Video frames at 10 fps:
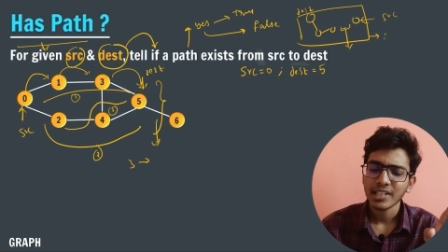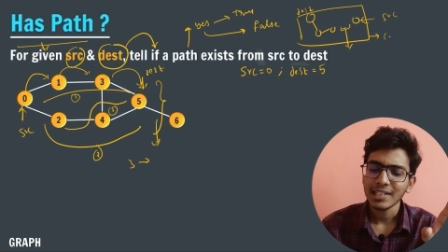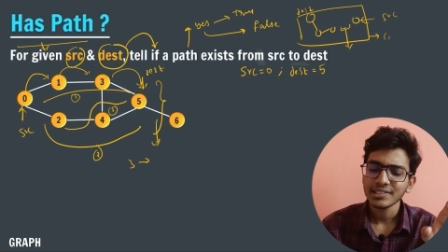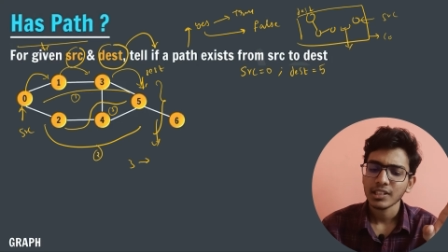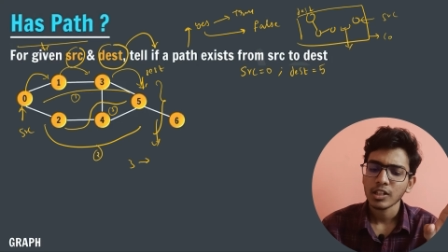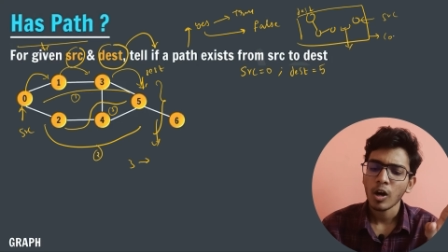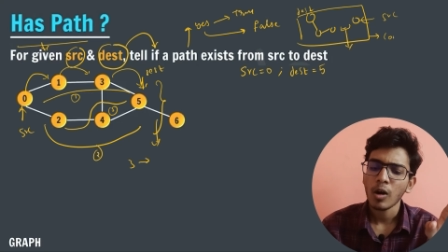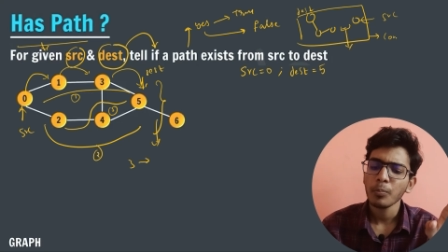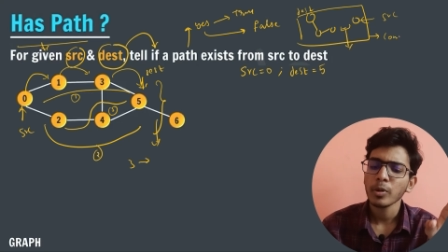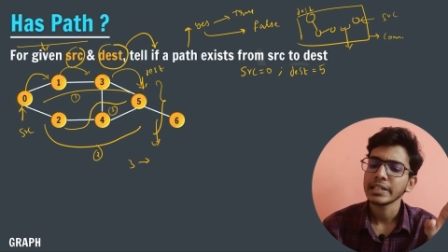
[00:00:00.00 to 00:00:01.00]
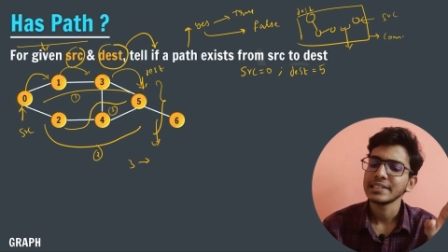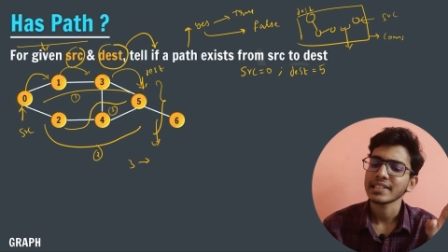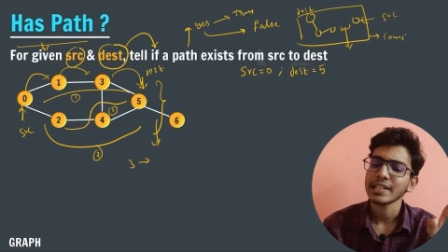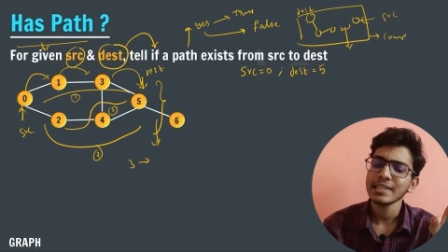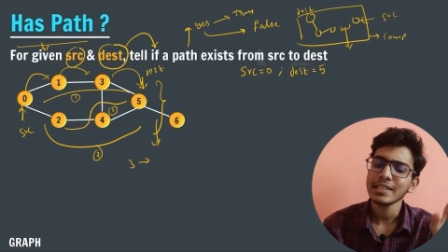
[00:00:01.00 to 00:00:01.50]
as components.
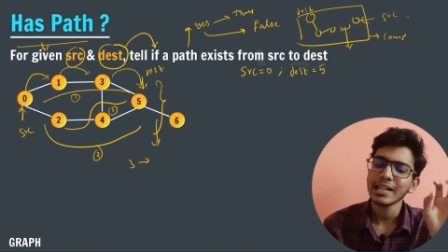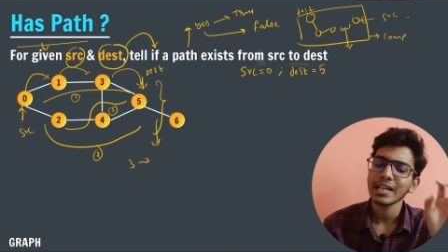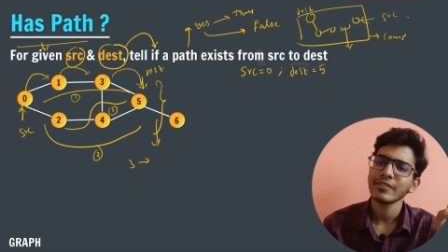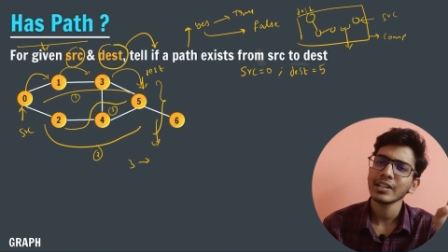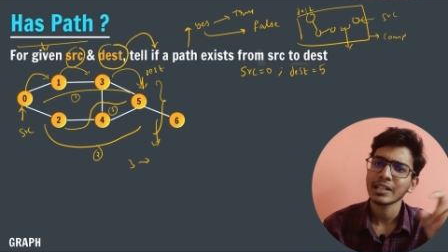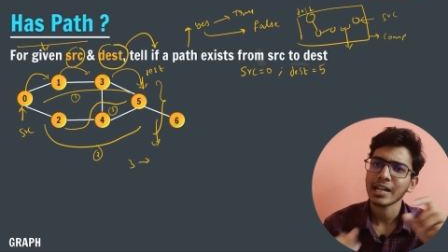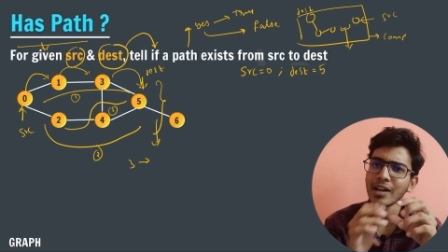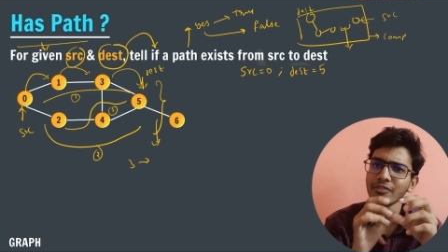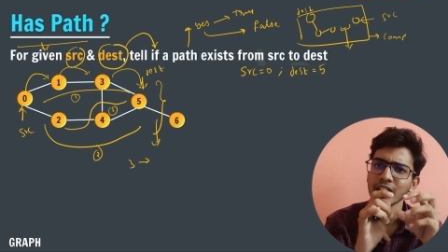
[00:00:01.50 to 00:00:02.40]
In the given graph,